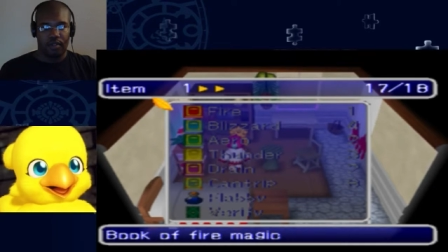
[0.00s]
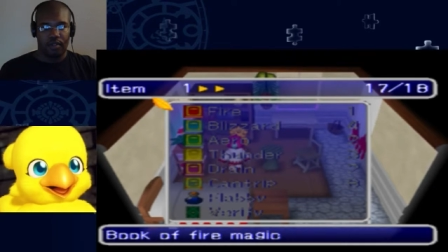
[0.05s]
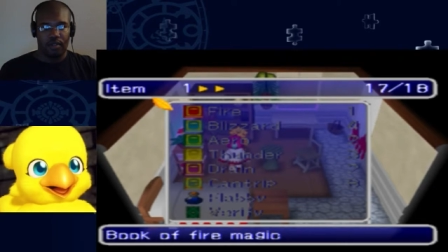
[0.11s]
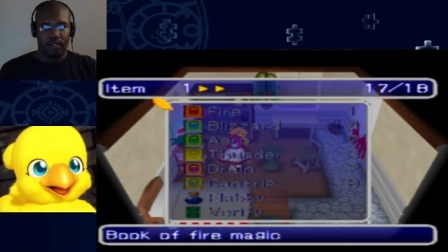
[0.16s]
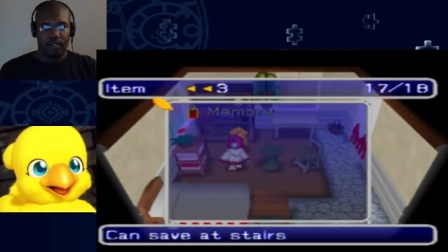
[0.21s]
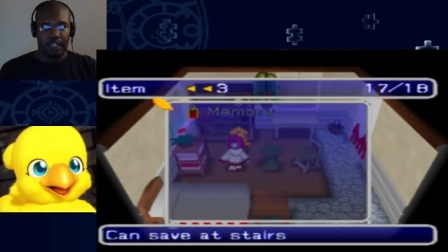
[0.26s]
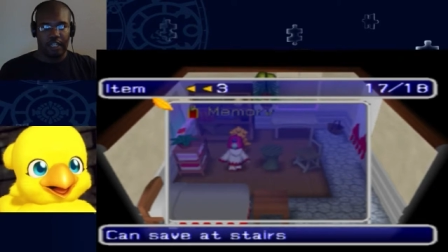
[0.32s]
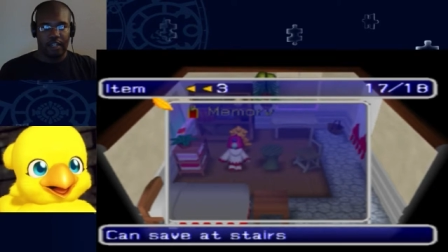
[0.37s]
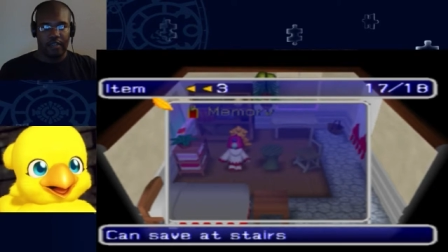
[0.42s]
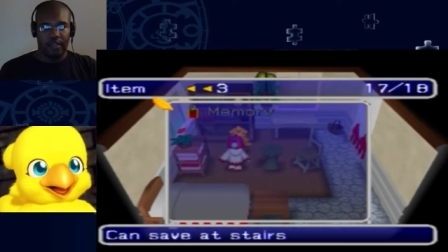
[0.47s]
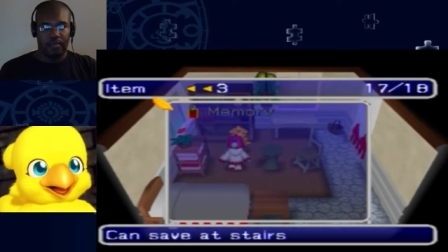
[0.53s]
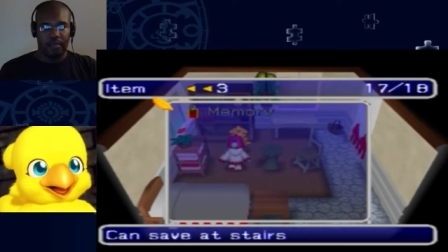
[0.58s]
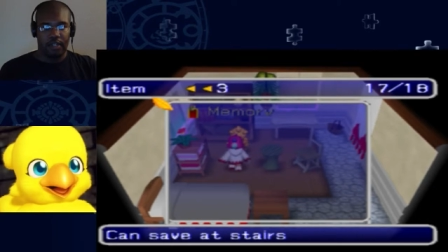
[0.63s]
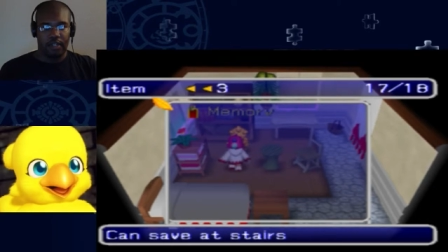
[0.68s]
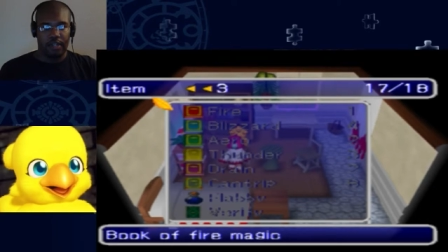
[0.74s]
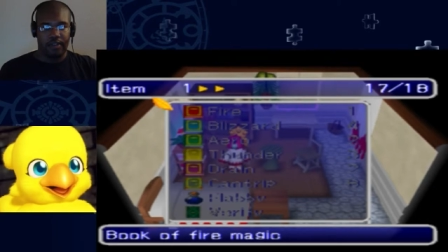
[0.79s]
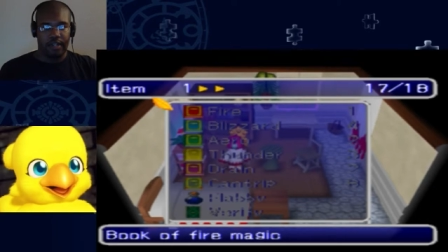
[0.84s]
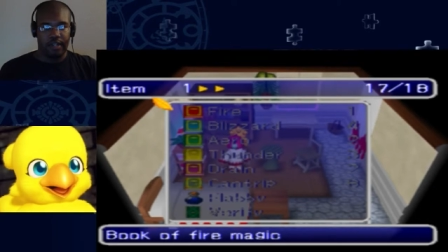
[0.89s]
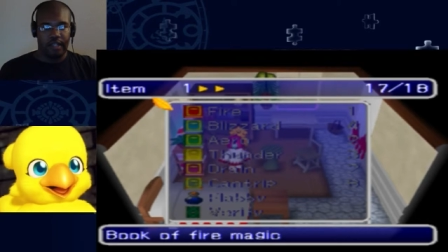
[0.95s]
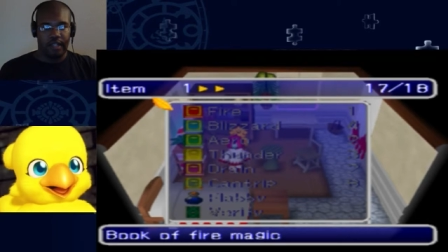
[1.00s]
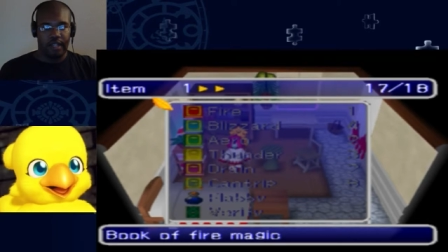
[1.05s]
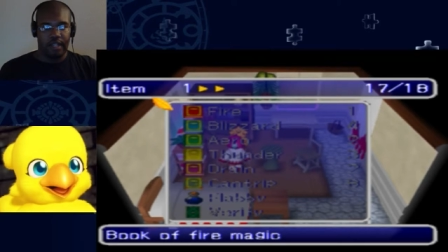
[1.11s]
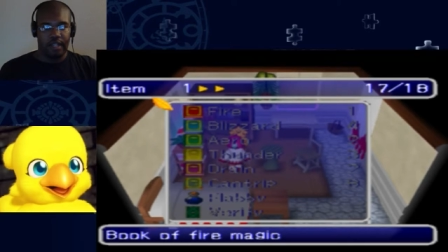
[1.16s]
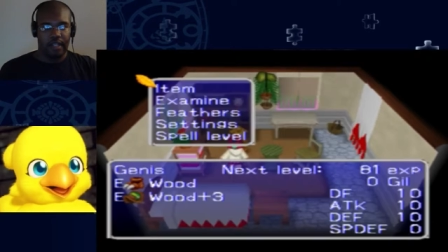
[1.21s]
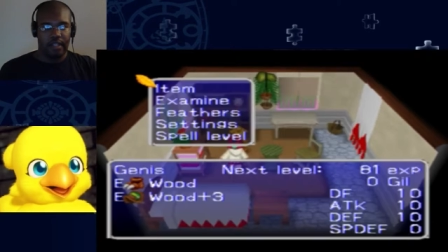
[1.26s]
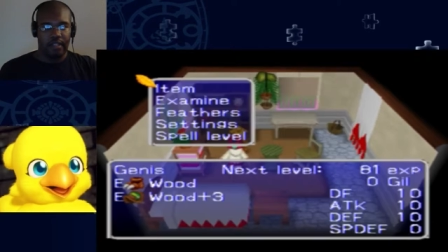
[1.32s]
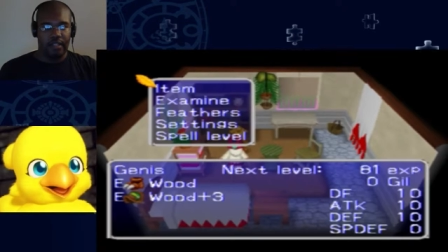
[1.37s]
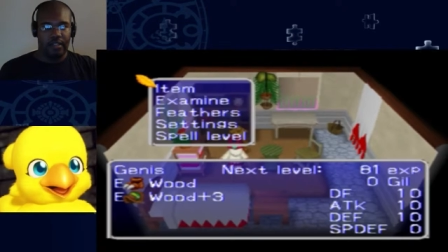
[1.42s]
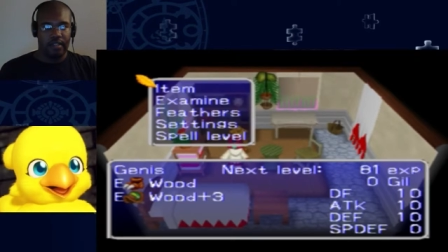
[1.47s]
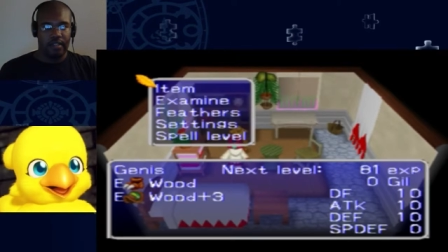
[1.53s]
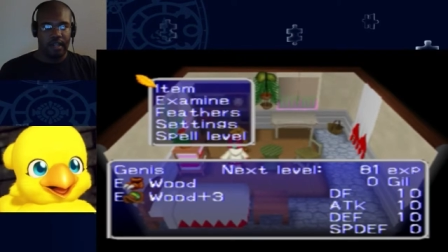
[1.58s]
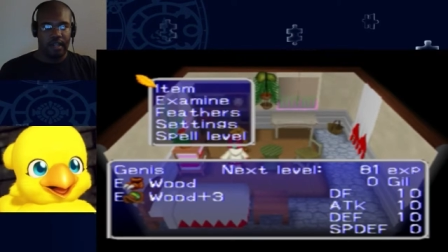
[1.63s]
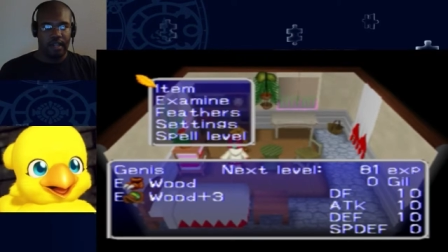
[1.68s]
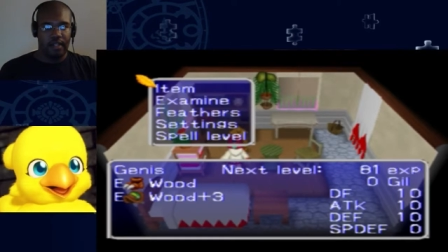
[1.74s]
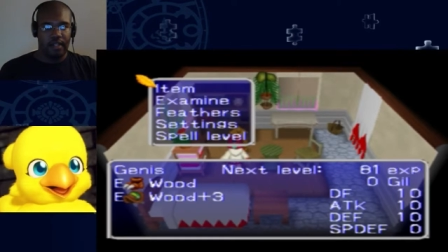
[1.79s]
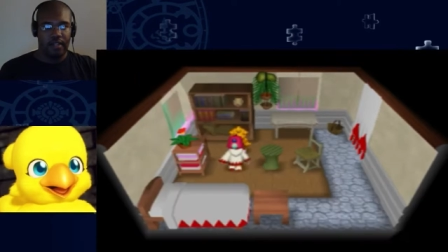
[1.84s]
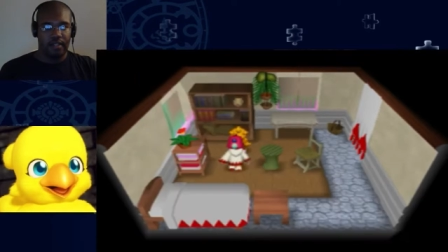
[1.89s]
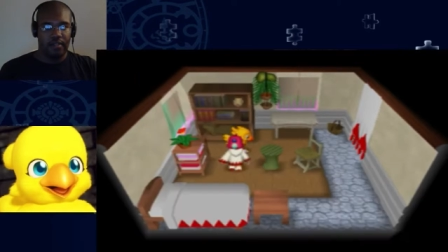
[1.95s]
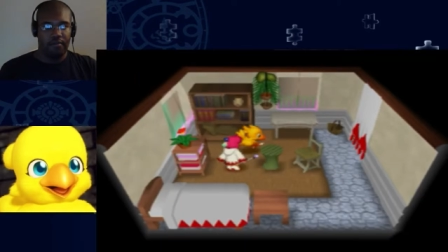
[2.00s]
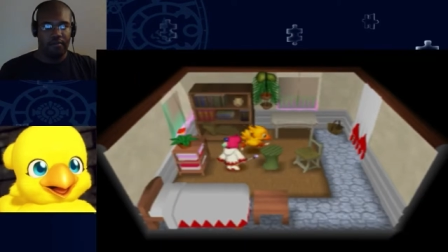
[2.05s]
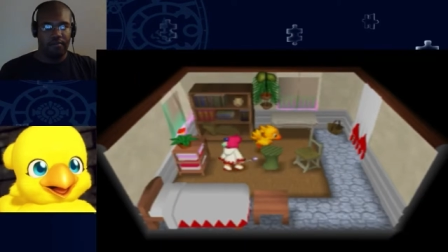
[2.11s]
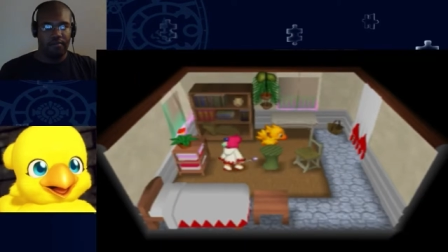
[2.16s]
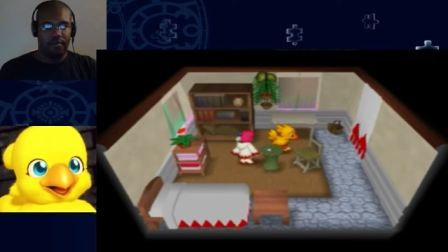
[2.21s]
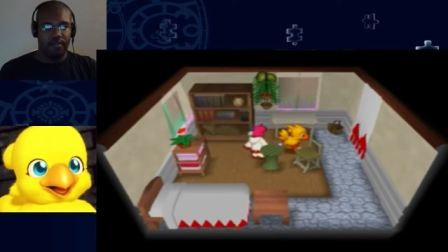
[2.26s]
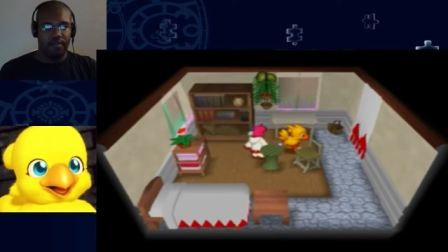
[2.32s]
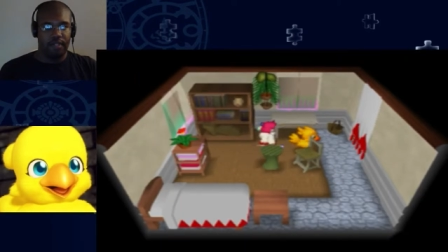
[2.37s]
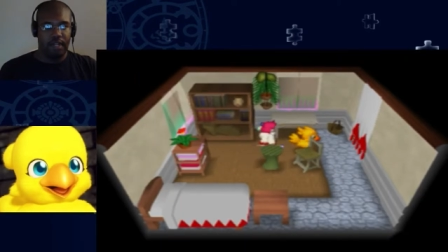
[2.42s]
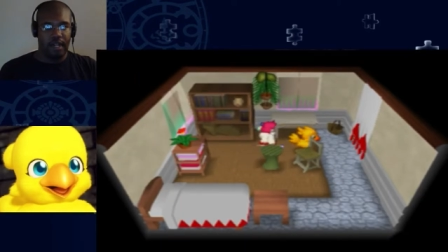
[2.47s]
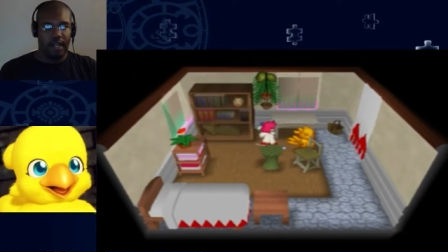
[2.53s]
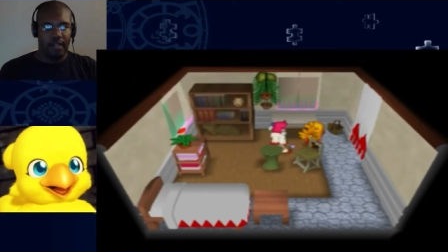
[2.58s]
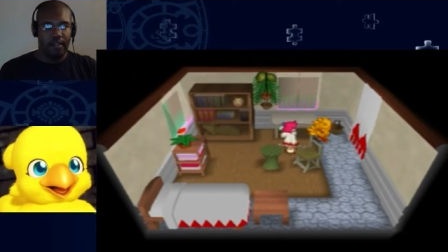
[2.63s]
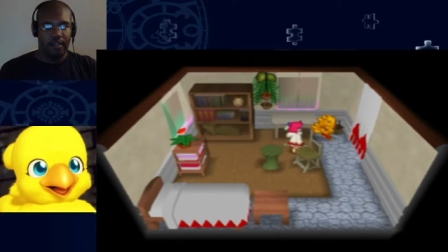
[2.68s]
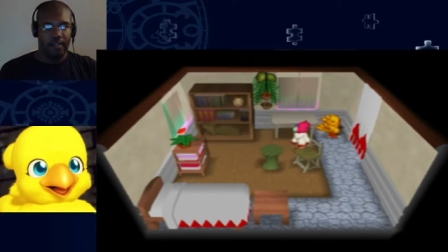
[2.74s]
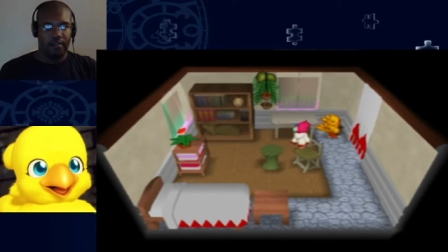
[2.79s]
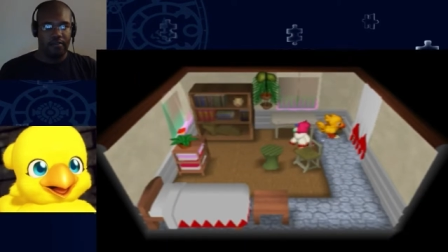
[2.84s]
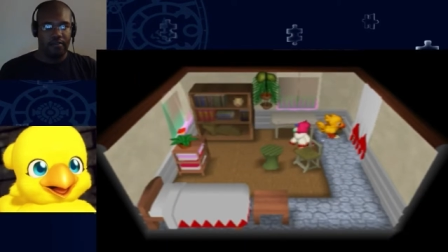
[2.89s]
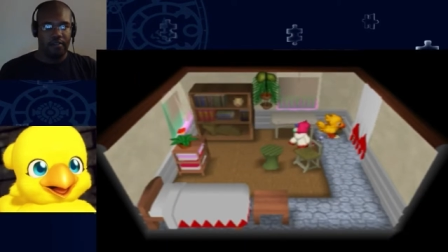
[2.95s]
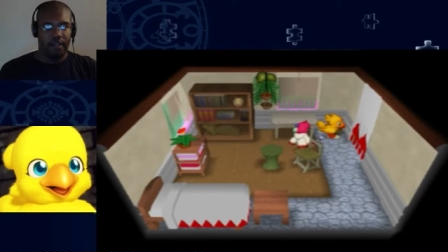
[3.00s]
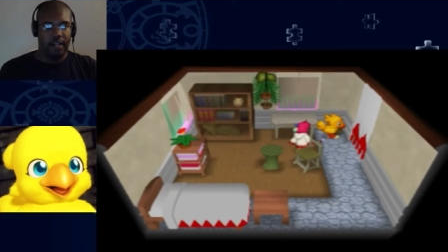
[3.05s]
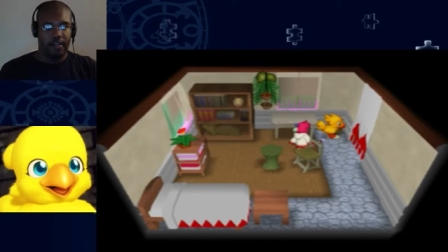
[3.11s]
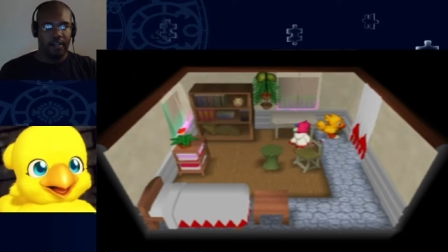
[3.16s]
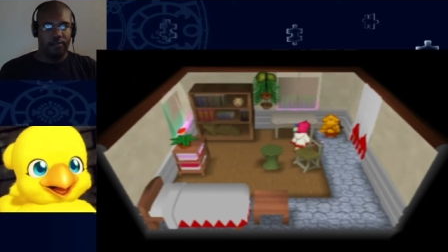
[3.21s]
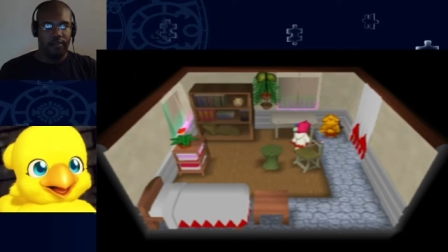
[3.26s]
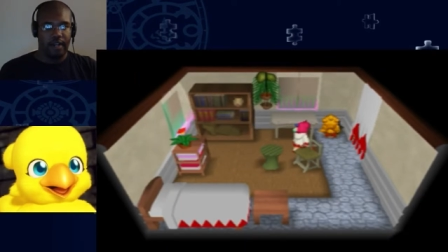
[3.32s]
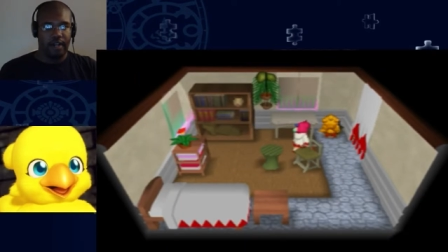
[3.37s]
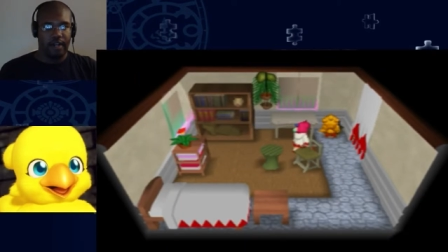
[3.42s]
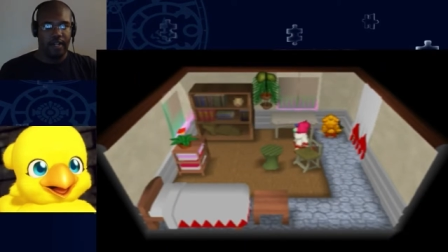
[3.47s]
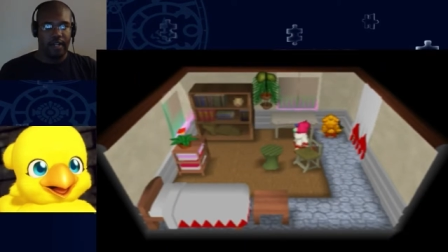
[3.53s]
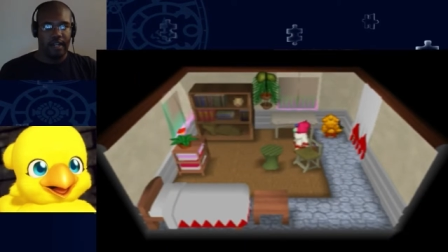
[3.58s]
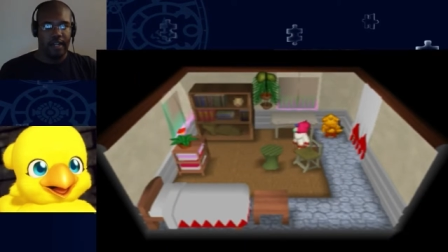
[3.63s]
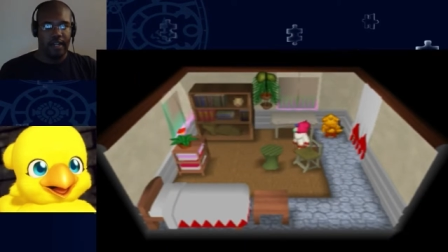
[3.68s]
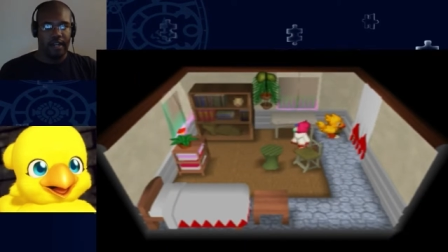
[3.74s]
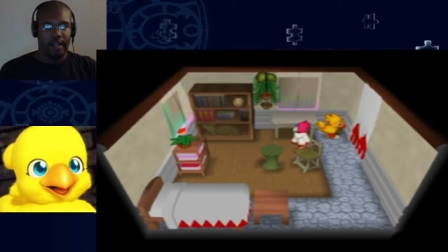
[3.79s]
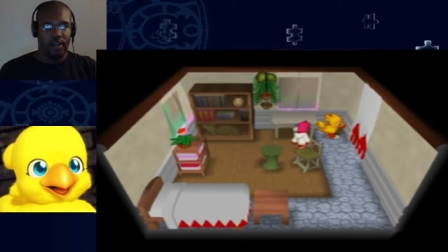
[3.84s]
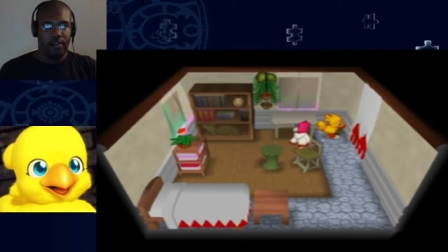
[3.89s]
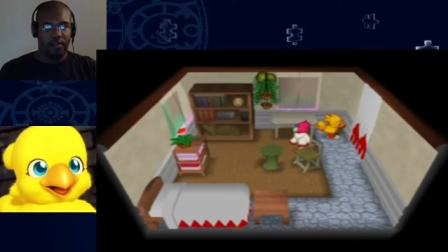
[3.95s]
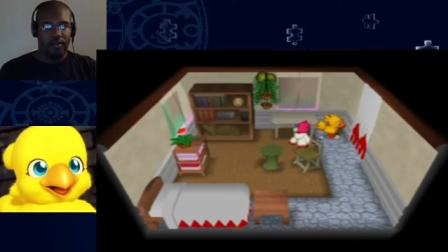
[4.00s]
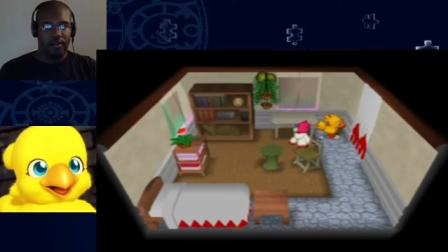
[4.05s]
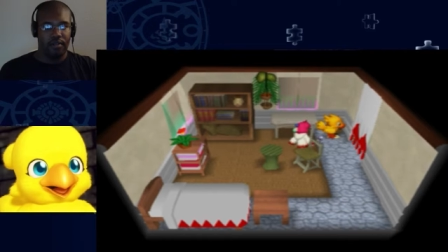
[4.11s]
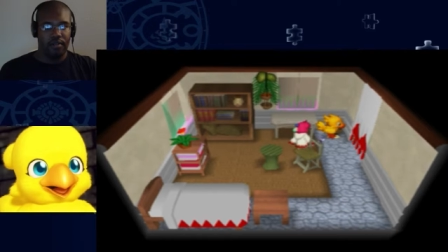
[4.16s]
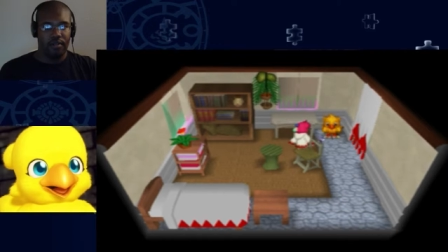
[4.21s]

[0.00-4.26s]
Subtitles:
Yeah, everything's identified right now.